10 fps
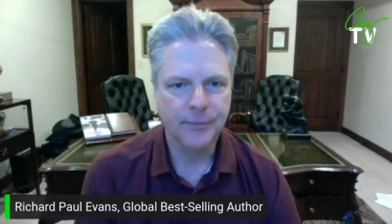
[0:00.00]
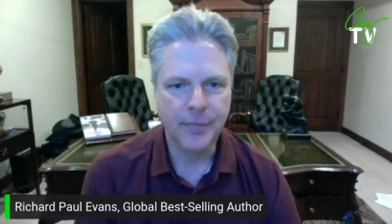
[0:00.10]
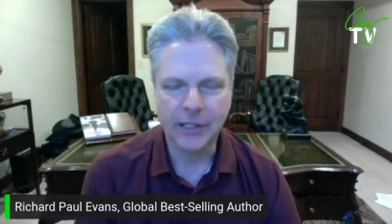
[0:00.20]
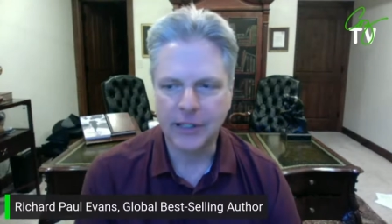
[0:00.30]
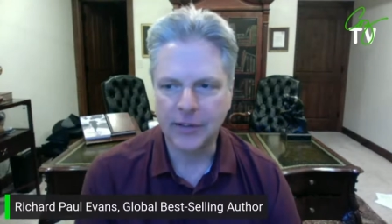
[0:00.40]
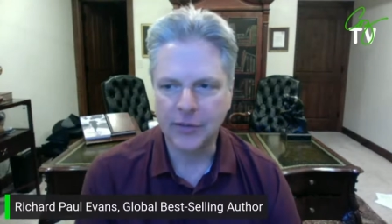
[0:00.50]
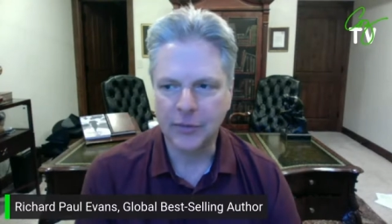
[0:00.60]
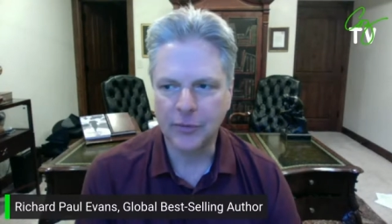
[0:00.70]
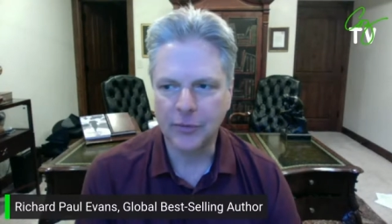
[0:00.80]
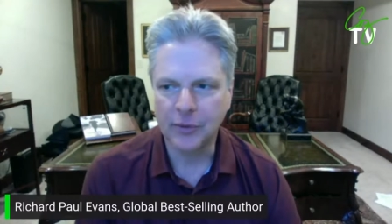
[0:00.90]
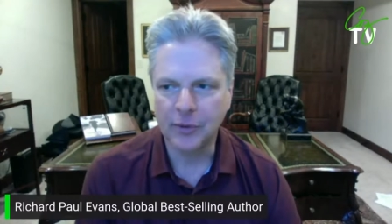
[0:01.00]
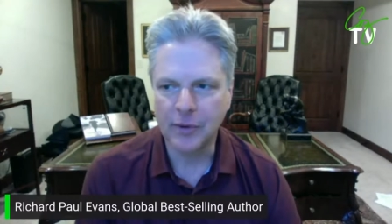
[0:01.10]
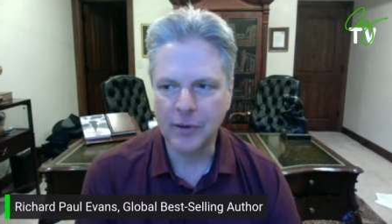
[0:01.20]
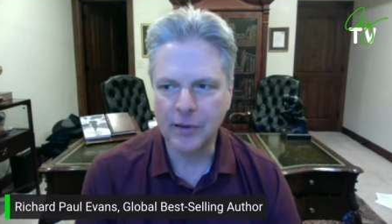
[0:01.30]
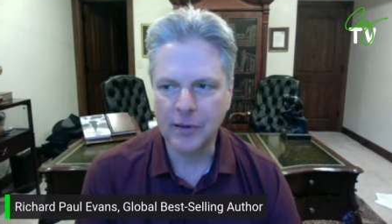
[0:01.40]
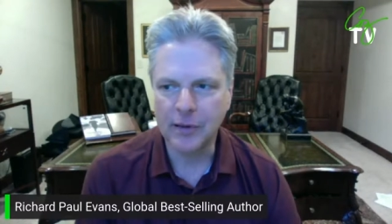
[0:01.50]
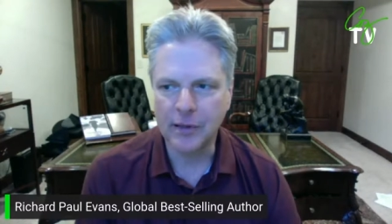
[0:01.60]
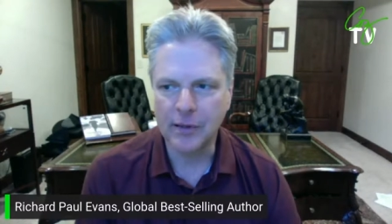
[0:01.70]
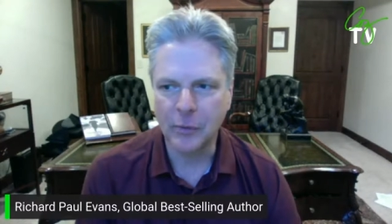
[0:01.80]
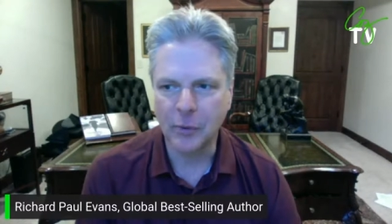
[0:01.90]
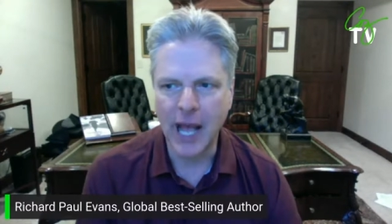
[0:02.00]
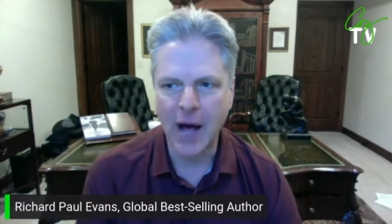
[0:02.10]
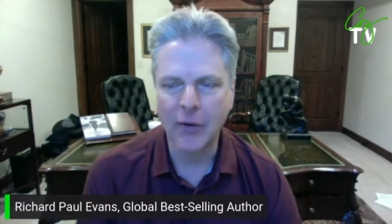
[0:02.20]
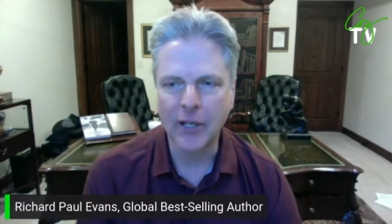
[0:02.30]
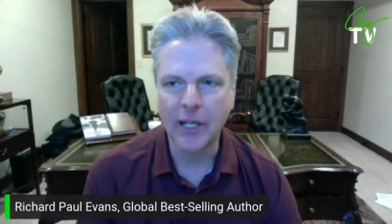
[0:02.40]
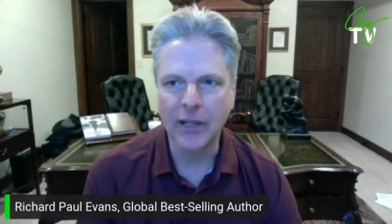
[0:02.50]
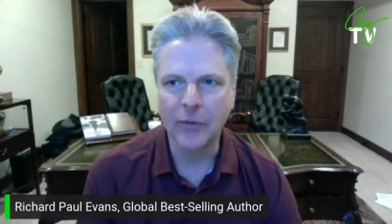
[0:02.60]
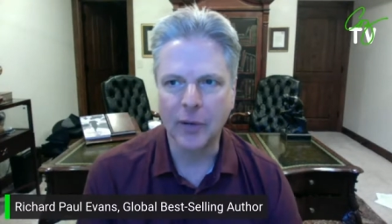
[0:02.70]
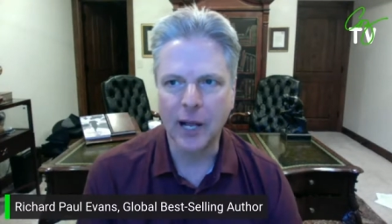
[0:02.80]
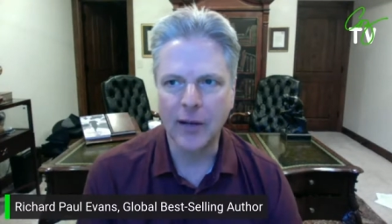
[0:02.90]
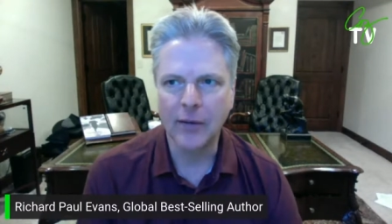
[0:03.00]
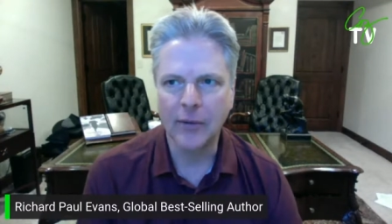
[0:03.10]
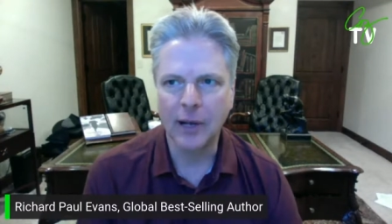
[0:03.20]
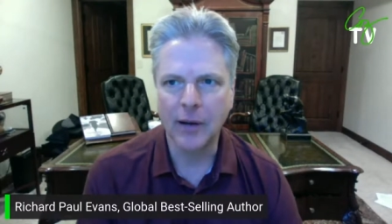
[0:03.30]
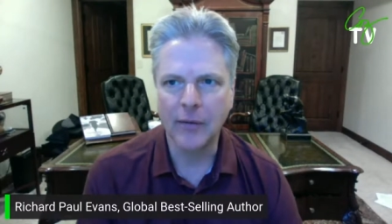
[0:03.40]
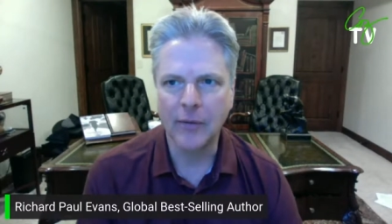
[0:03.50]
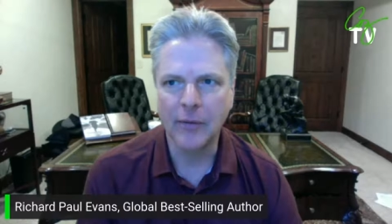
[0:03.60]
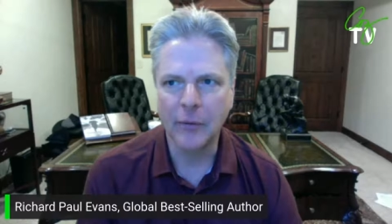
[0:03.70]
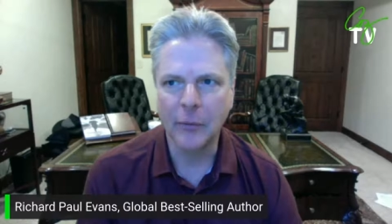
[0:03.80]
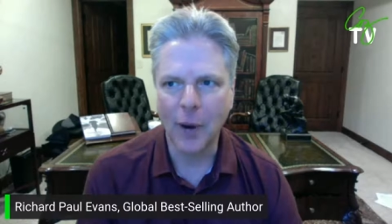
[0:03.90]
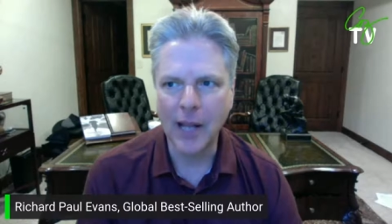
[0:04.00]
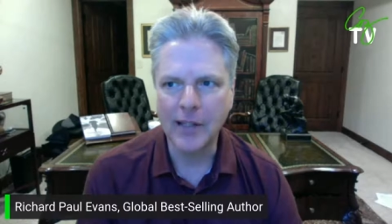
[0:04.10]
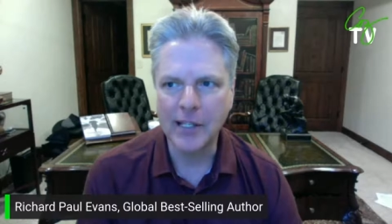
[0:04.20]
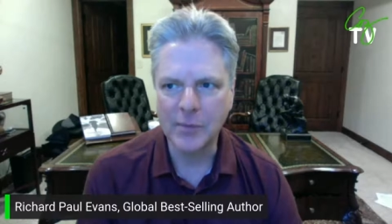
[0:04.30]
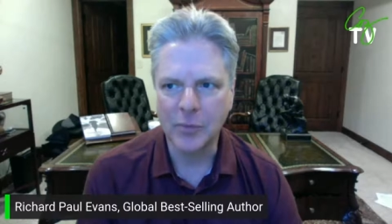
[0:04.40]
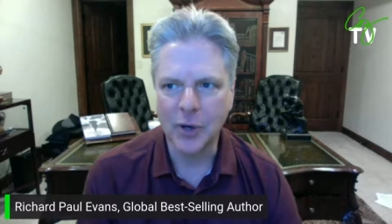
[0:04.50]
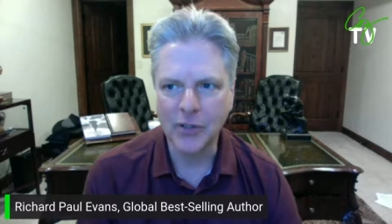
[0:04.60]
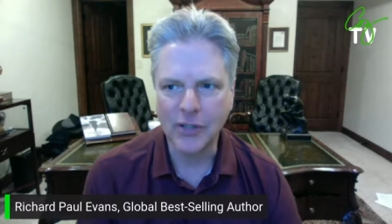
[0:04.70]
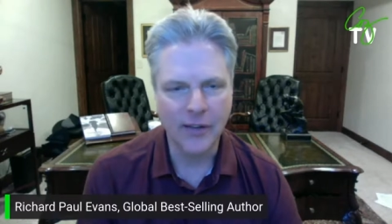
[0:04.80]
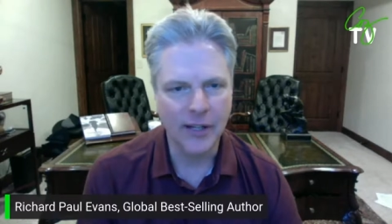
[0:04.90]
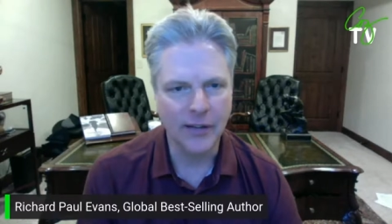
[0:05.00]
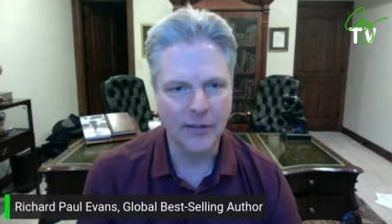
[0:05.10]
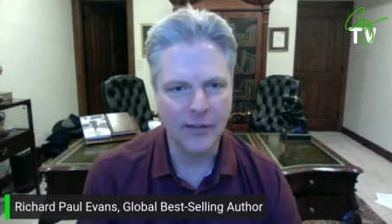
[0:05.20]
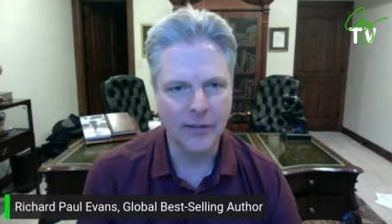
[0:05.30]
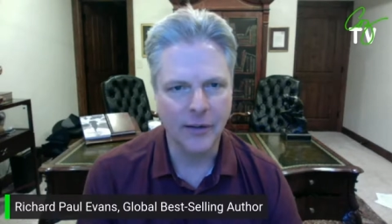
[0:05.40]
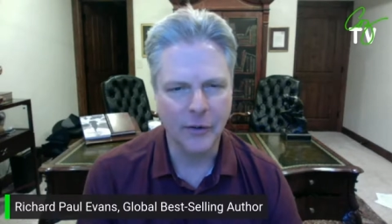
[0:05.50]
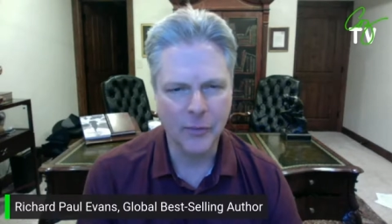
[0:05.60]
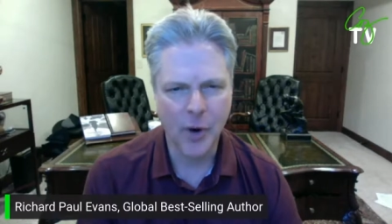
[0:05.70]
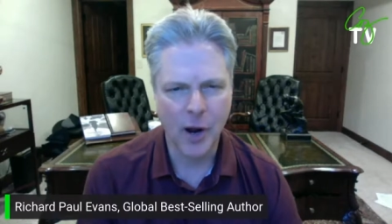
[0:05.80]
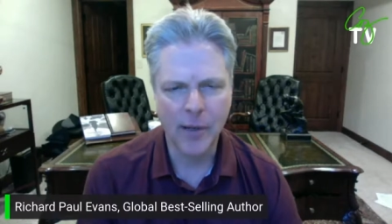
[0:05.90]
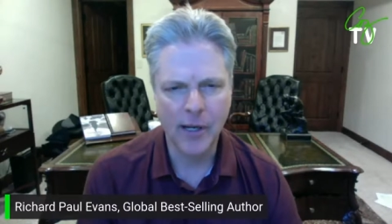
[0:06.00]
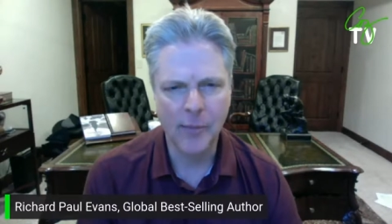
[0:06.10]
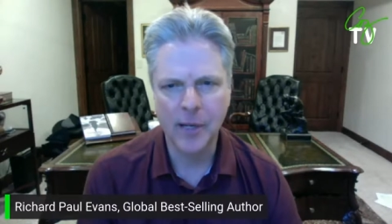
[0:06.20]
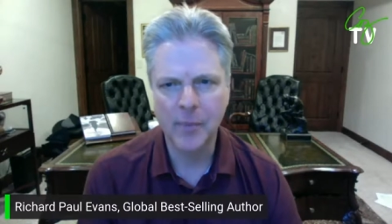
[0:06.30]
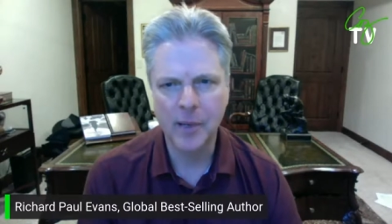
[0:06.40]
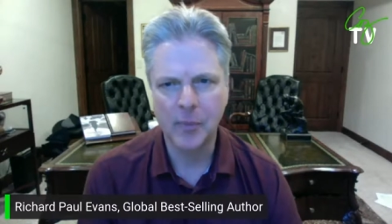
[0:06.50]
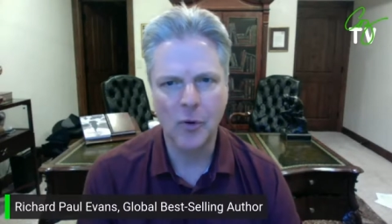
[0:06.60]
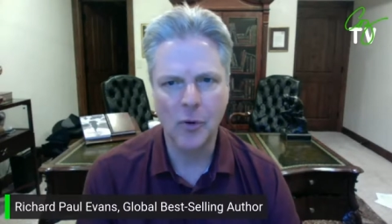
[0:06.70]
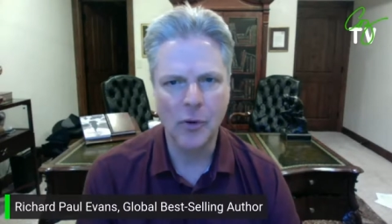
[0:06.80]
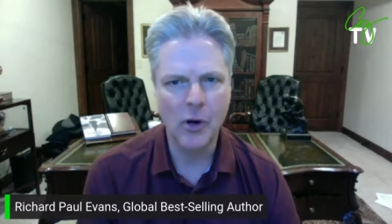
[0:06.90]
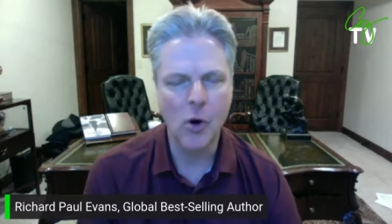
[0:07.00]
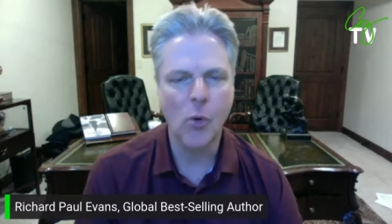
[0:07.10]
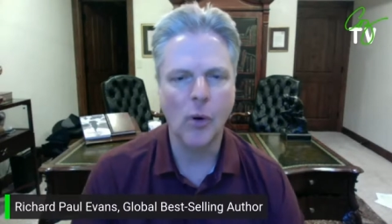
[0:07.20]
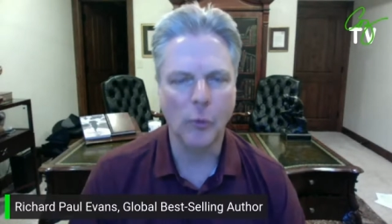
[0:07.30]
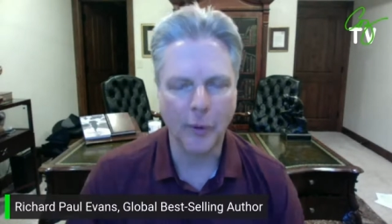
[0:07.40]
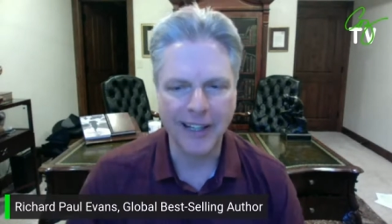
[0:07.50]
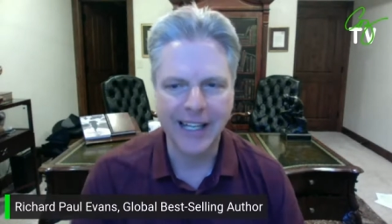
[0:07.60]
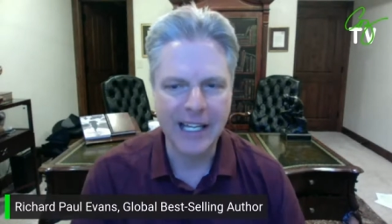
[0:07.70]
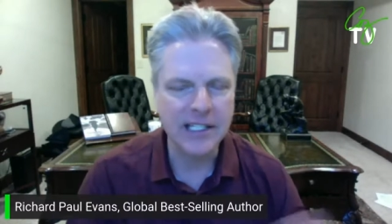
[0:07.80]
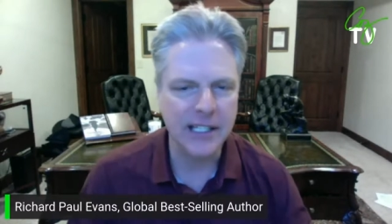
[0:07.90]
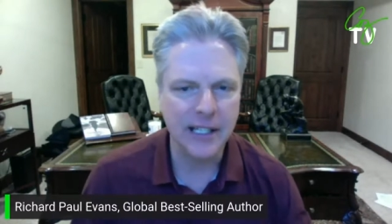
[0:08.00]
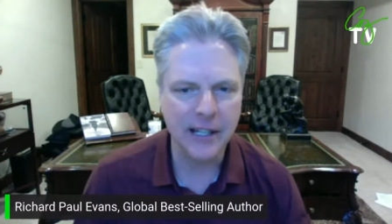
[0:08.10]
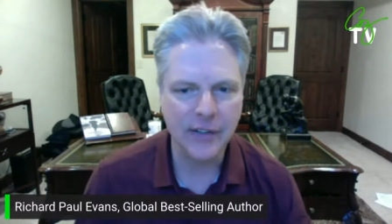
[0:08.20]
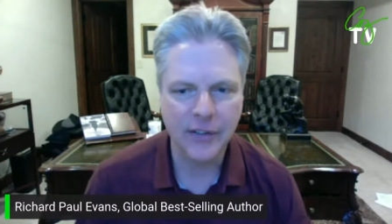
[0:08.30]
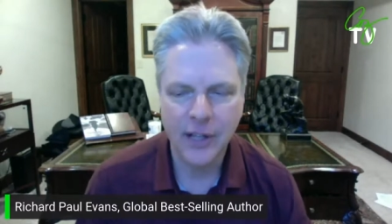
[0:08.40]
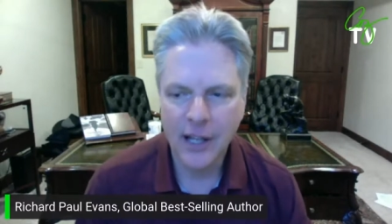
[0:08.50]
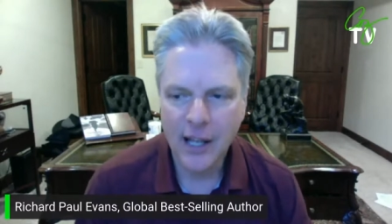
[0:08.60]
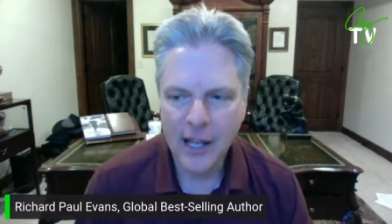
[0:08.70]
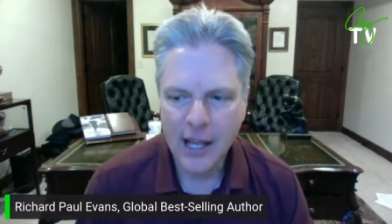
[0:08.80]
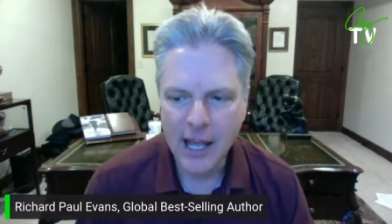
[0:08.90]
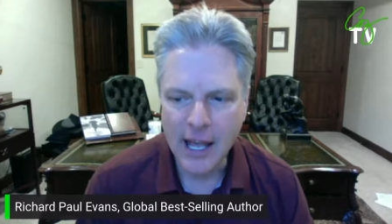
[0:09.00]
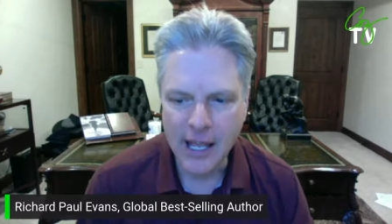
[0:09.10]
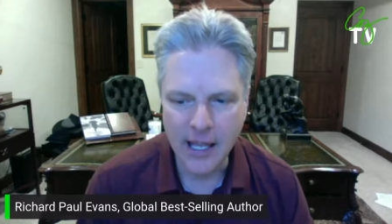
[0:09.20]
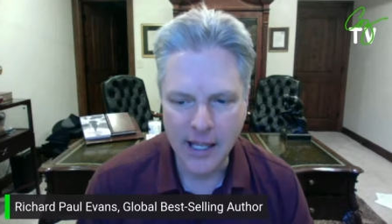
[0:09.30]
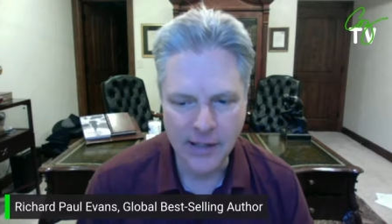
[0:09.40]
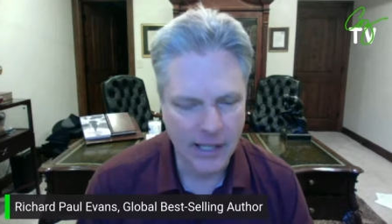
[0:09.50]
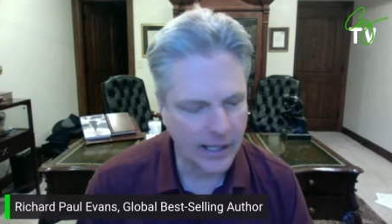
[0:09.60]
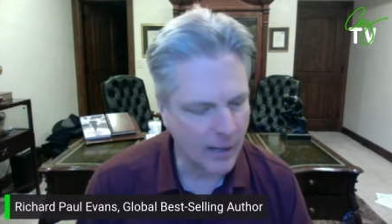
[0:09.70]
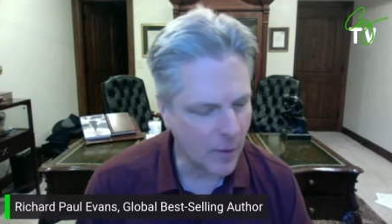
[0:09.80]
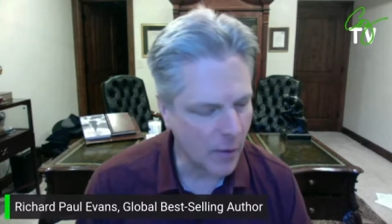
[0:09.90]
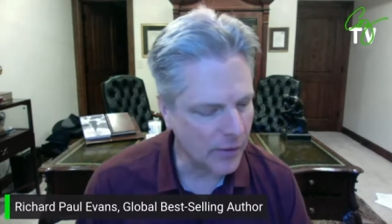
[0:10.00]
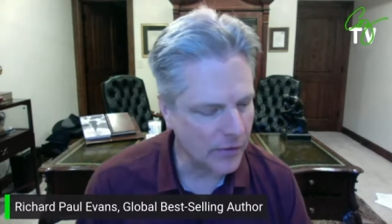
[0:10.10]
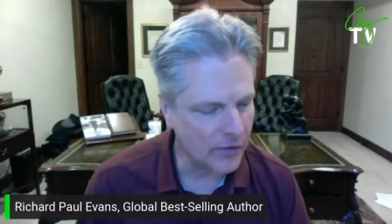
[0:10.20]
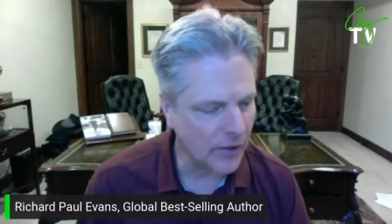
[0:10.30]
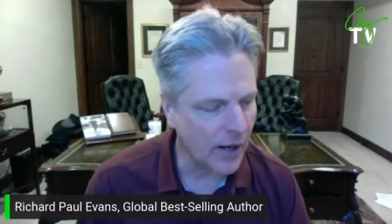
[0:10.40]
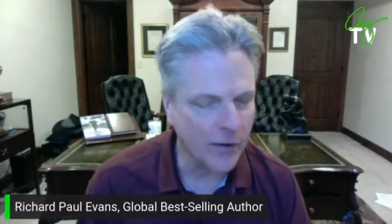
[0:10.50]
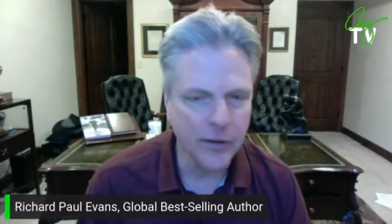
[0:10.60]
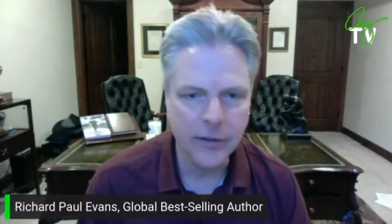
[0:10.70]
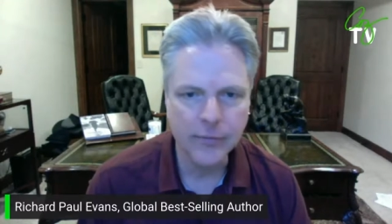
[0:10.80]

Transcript: because the, the reality is when I when I write these books, I think you know there's probably not many people who who will relate to this, and then I'm always stunned.